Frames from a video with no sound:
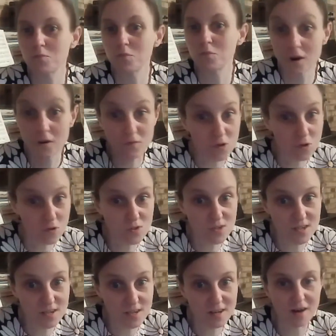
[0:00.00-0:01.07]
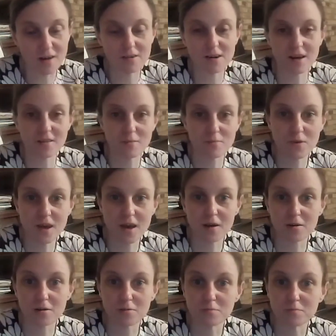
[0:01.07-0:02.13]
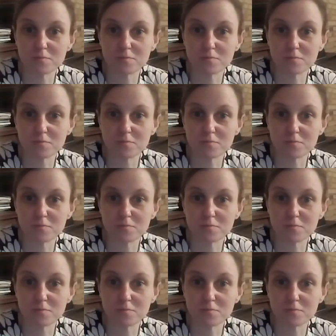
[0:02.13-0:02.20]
whenever you sit down at the piano.